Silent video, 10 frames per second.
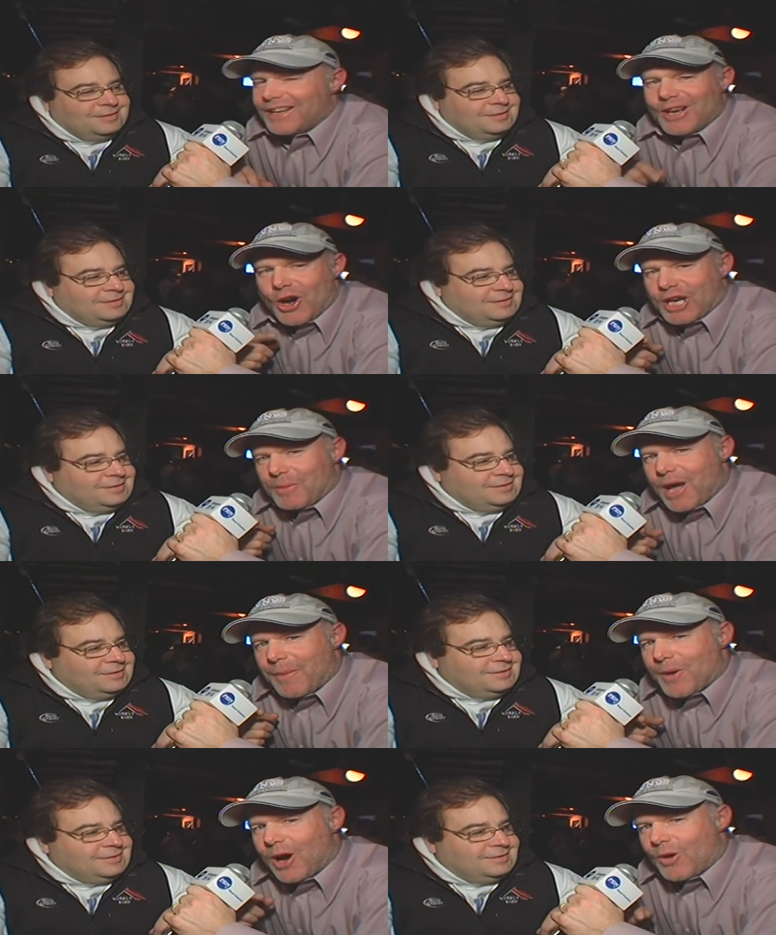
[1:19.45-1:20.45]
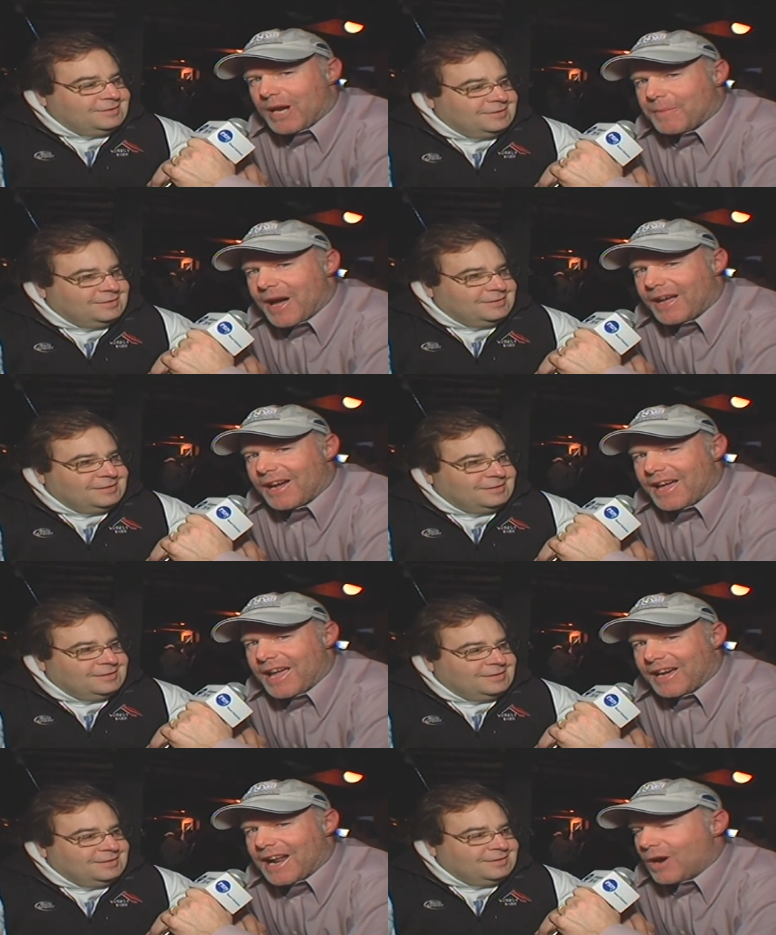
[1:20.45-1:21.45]
Speaker 1: hooking me up all week by uh,
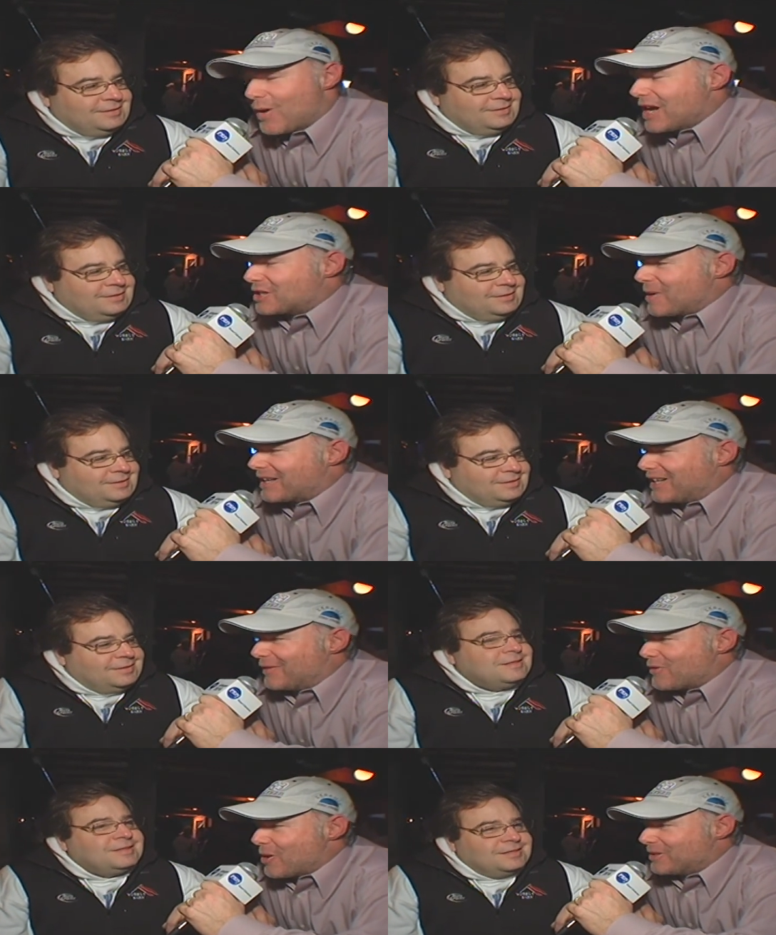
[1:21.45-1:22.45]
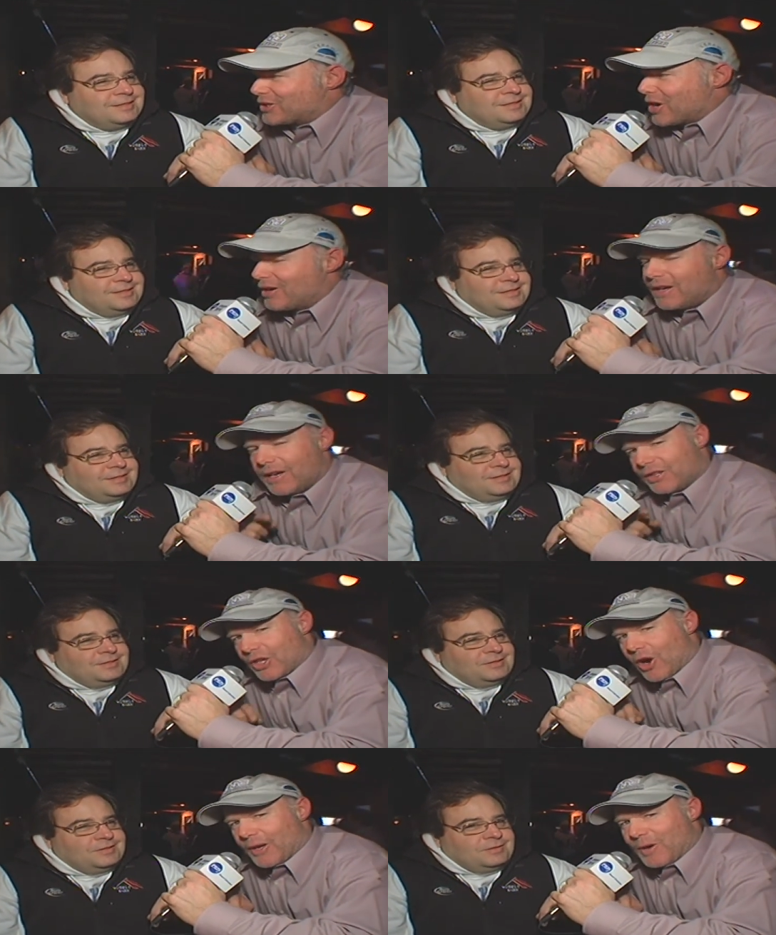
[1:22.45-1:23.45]
hanging out, watching my kid for me. So
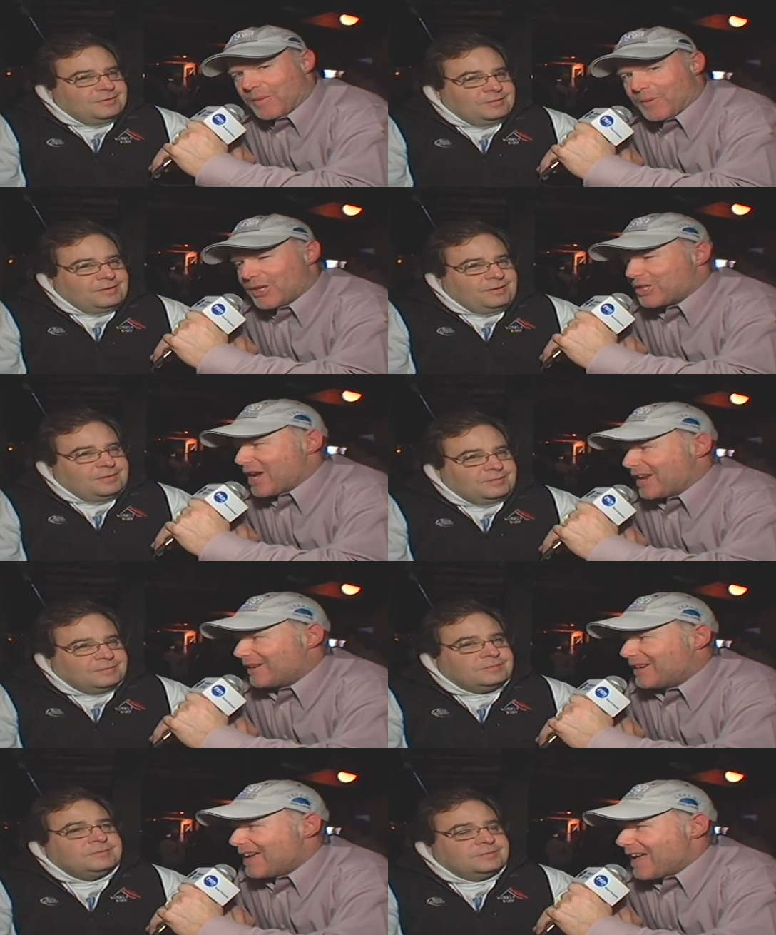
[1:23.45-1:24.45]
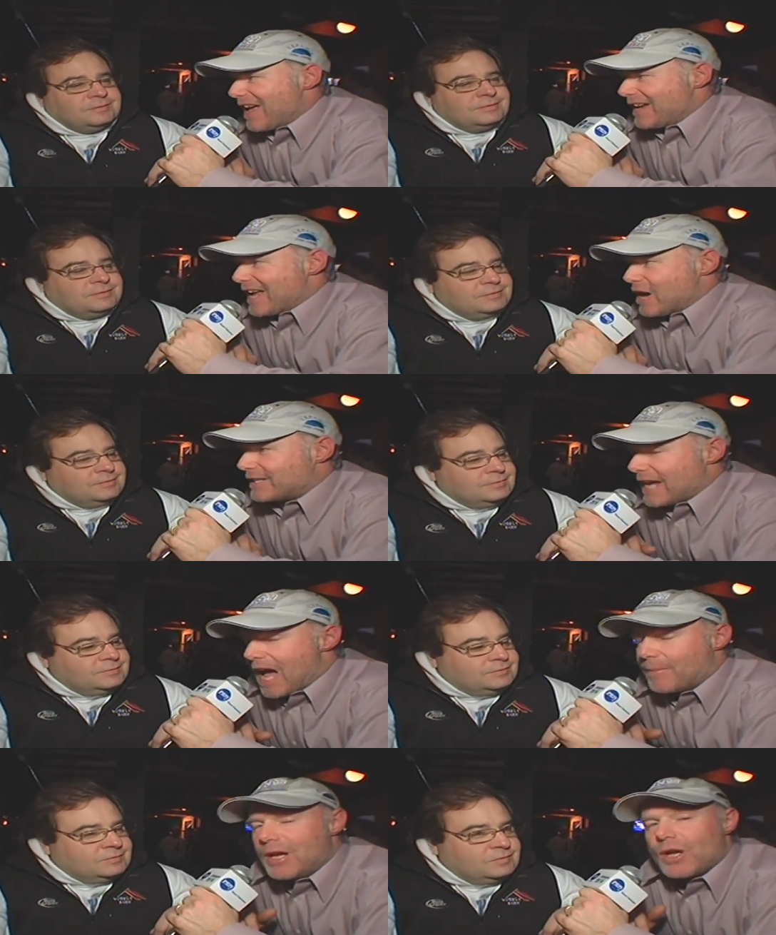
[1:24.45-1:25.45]
Jody, we appreciate it. Anyhow,
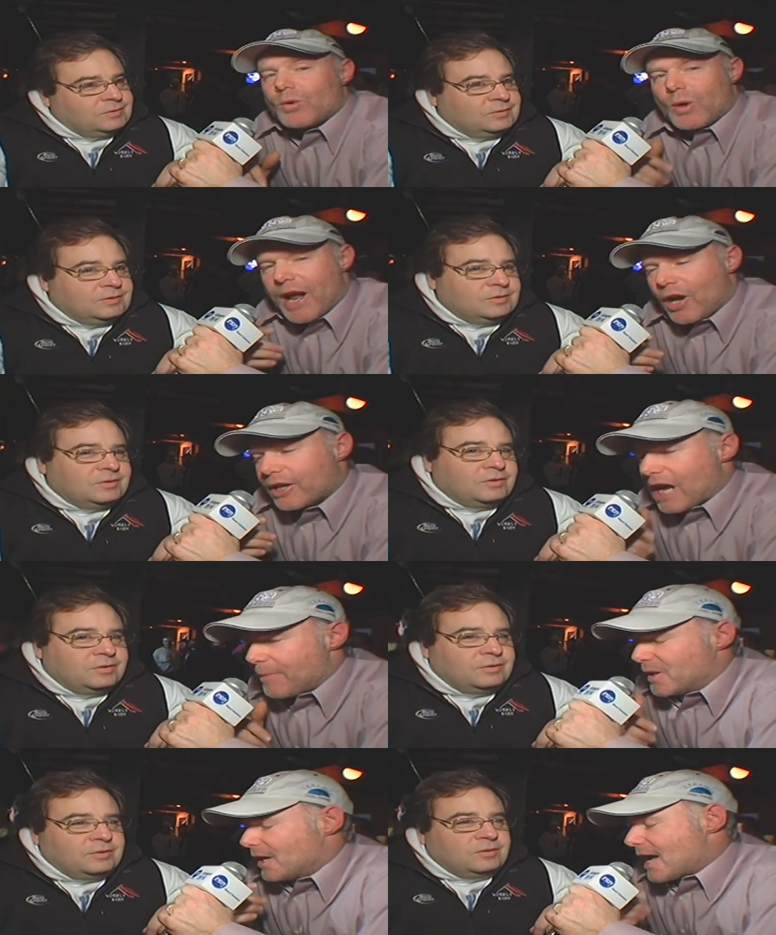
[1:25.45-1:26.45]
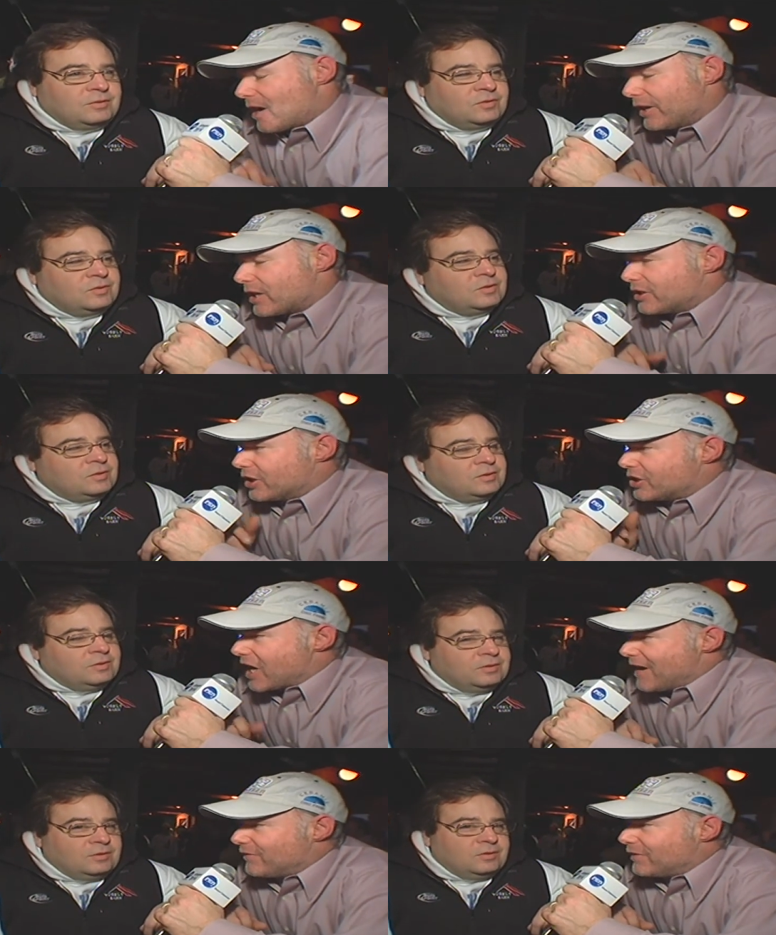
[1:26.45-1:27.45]
Tom, we want to hook up with you not only because you
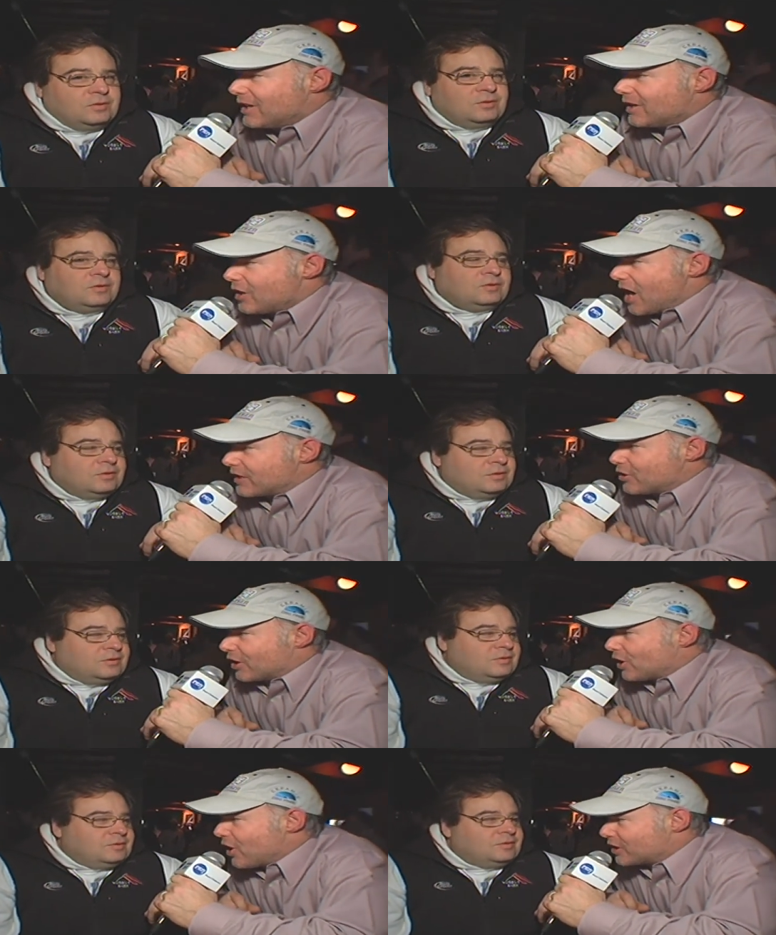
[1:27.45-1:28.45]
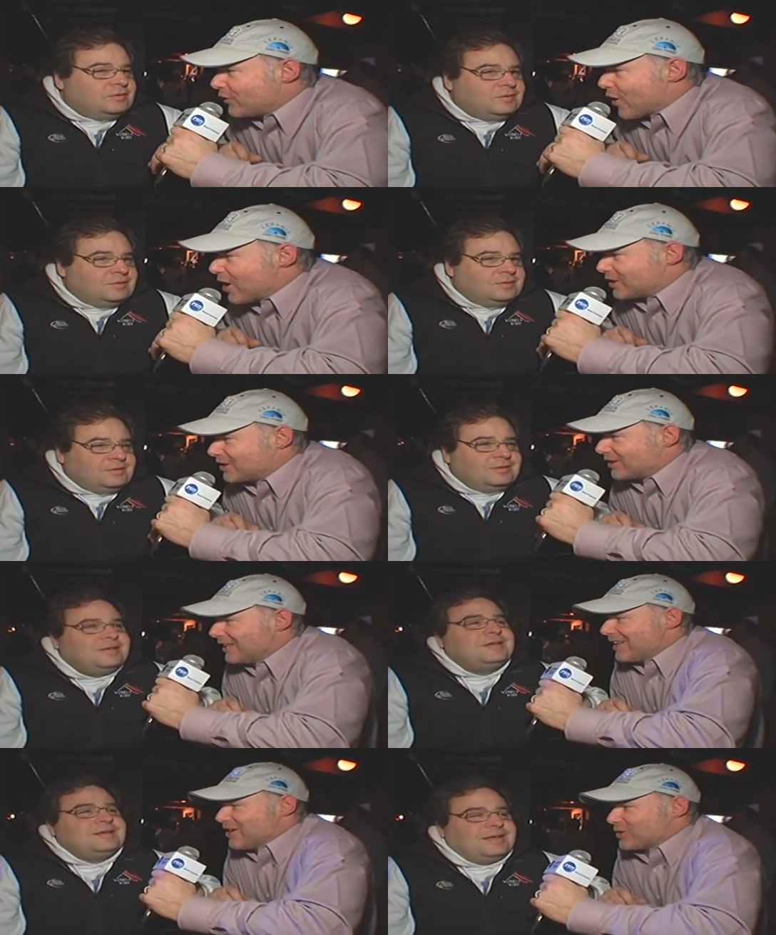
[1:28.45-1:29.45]
shaved extra close for us
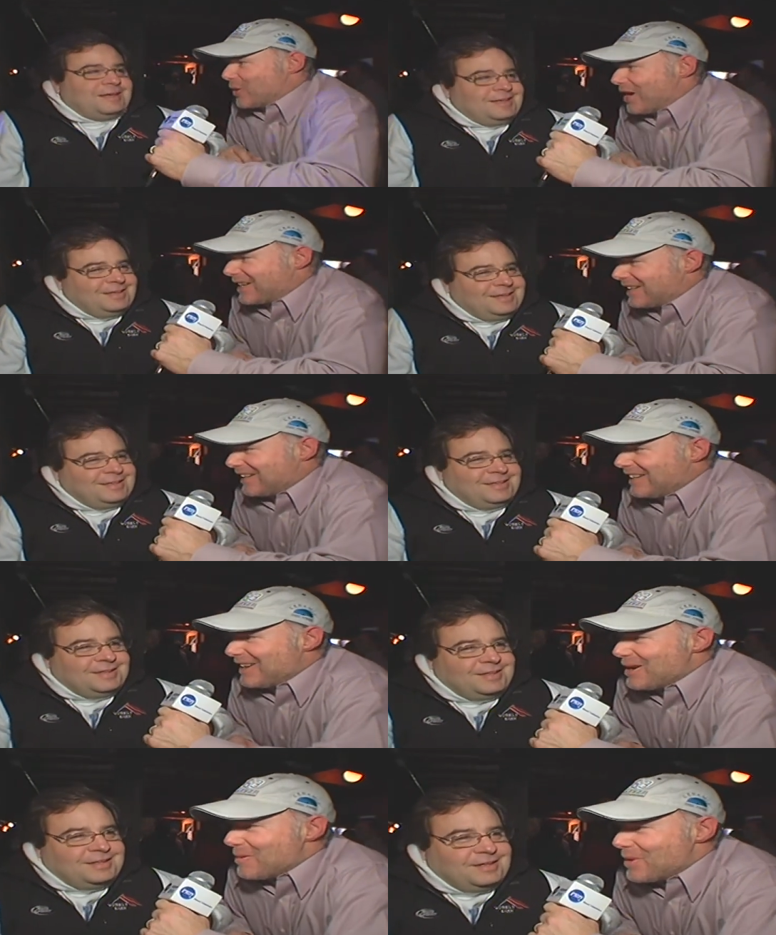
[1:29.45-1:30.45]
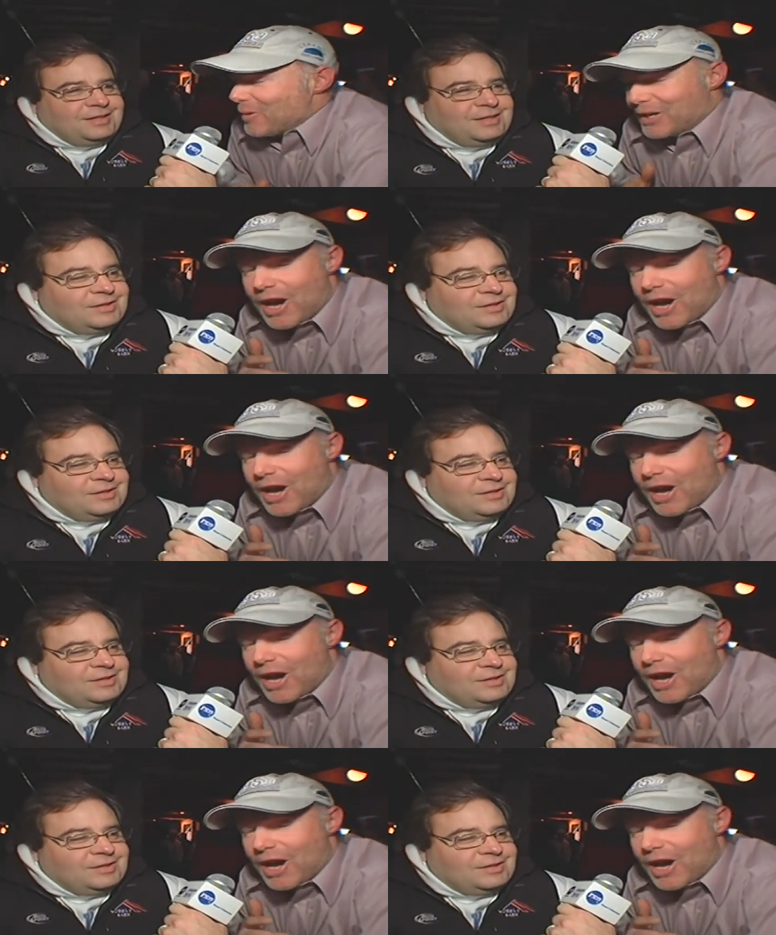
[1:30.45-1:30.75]
this week, but we know